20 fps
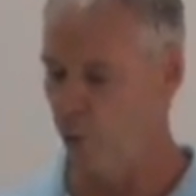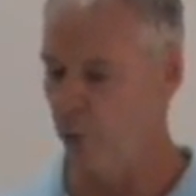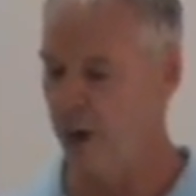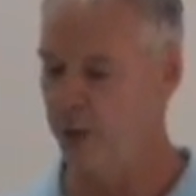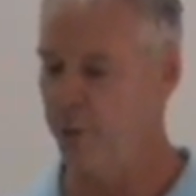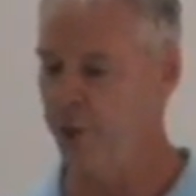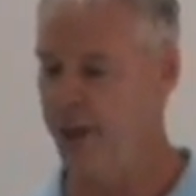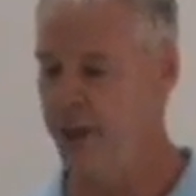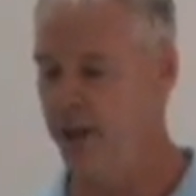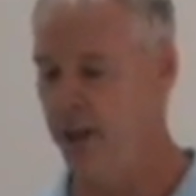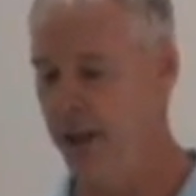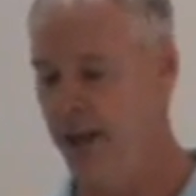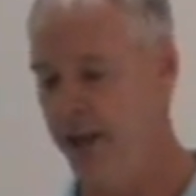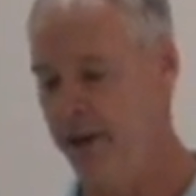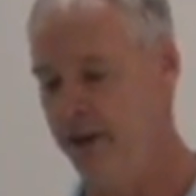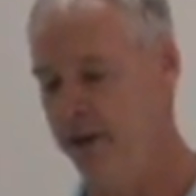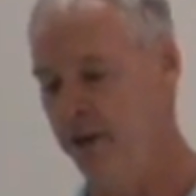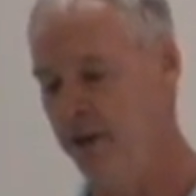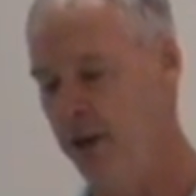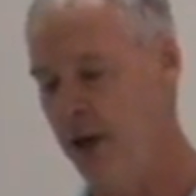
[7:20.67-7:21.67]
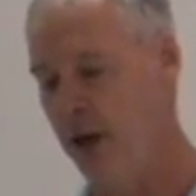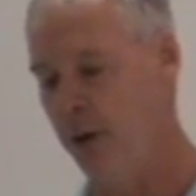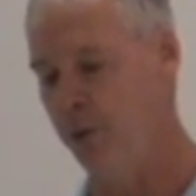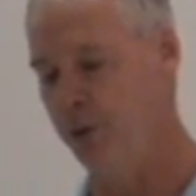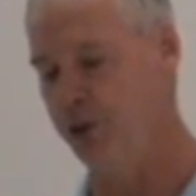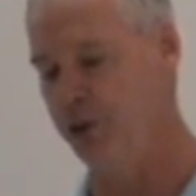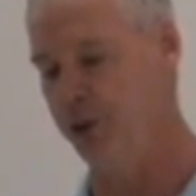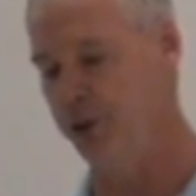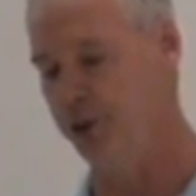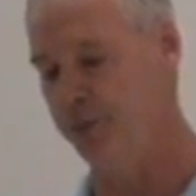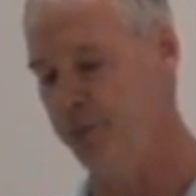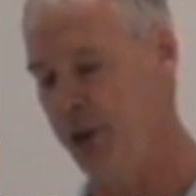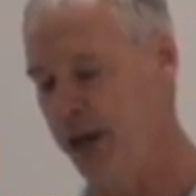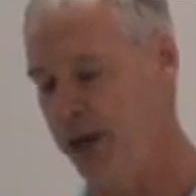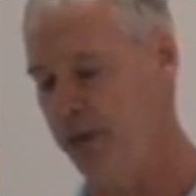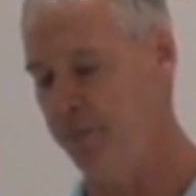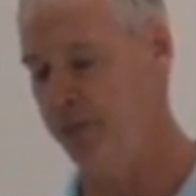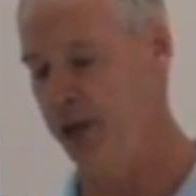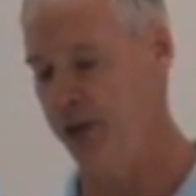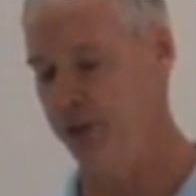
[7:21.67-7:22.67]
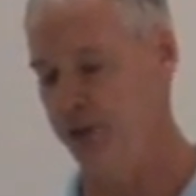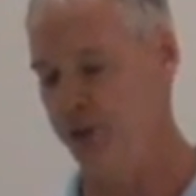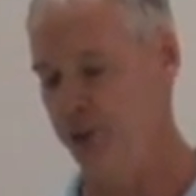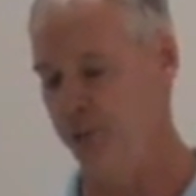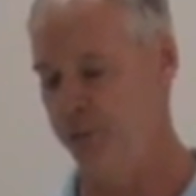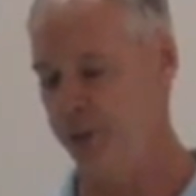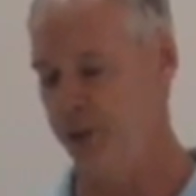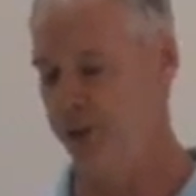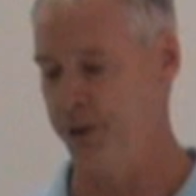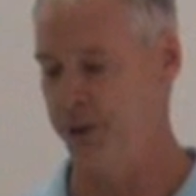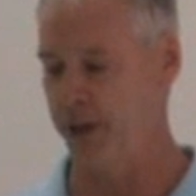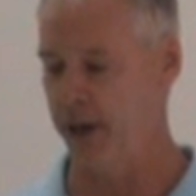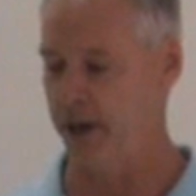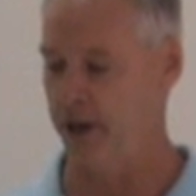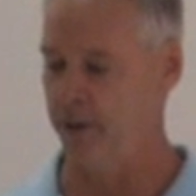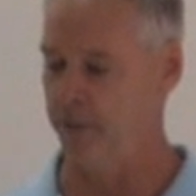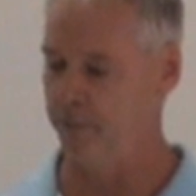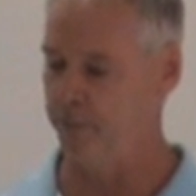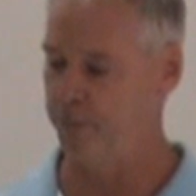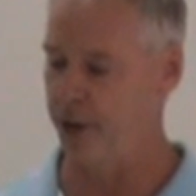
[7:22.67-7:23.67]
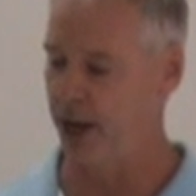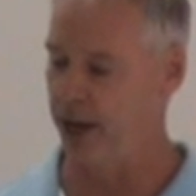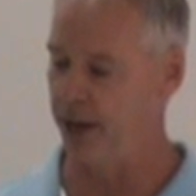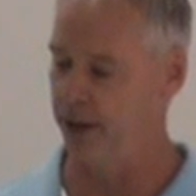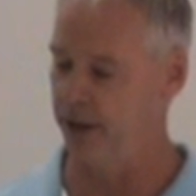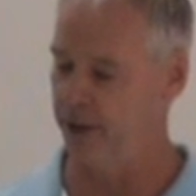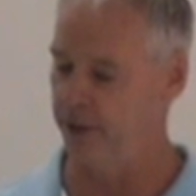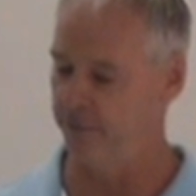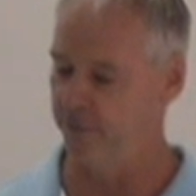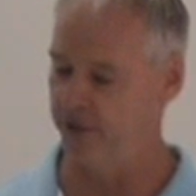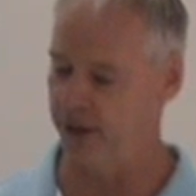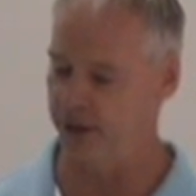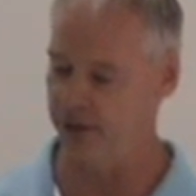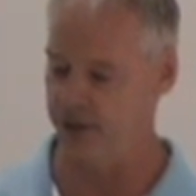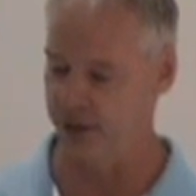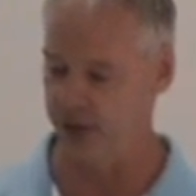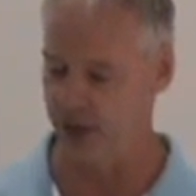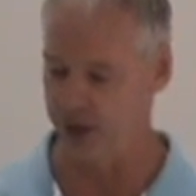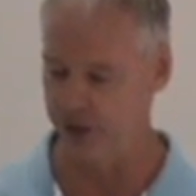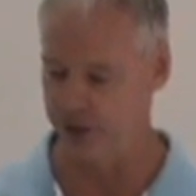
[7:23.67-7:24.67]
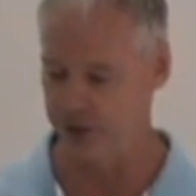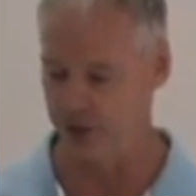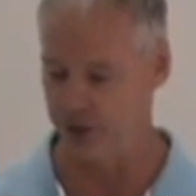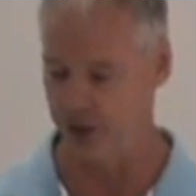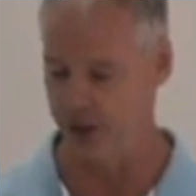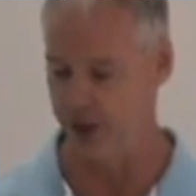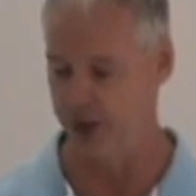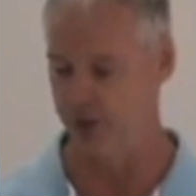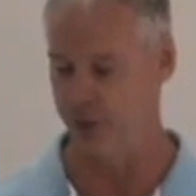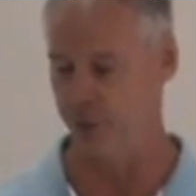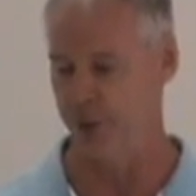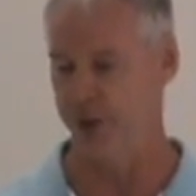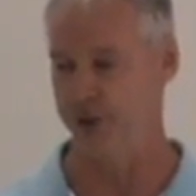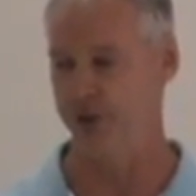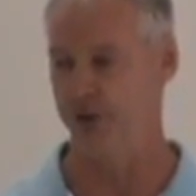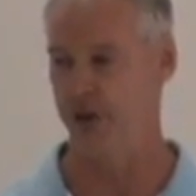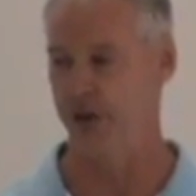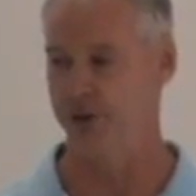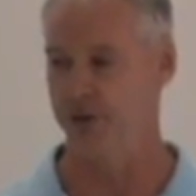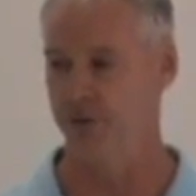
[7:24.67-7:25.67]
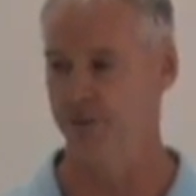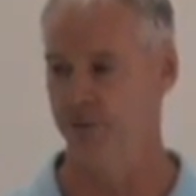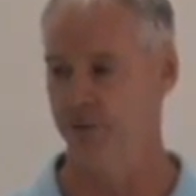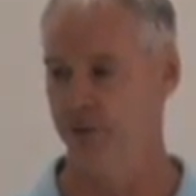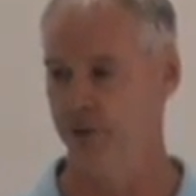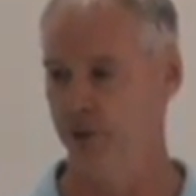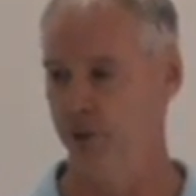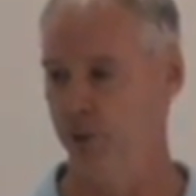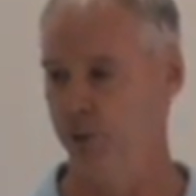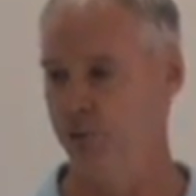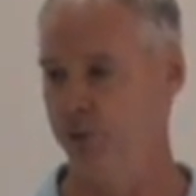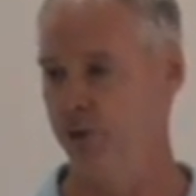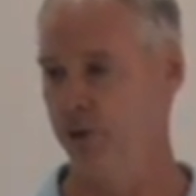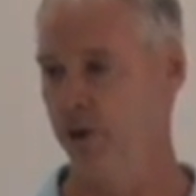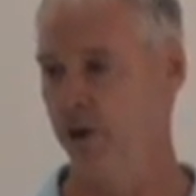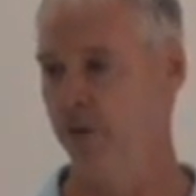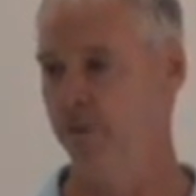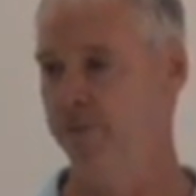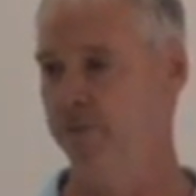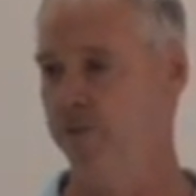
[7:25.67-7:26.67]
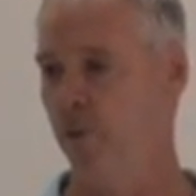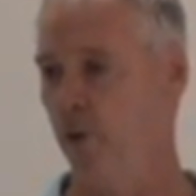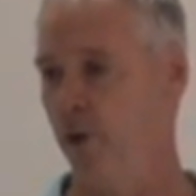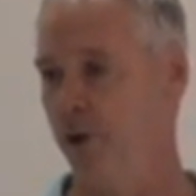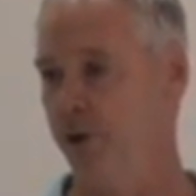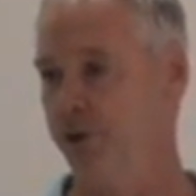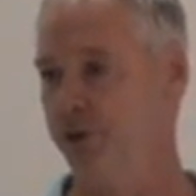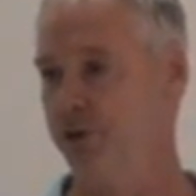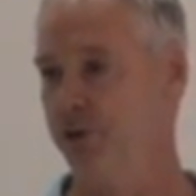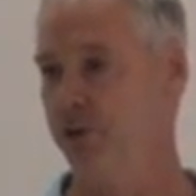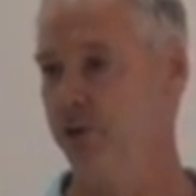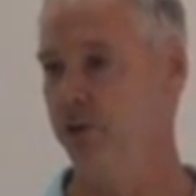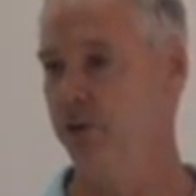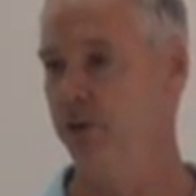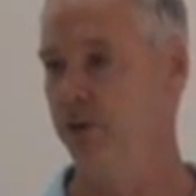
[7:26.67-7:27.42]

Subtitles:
1 week later, I was suspended by the superintendent pending an investigation into excessive use of force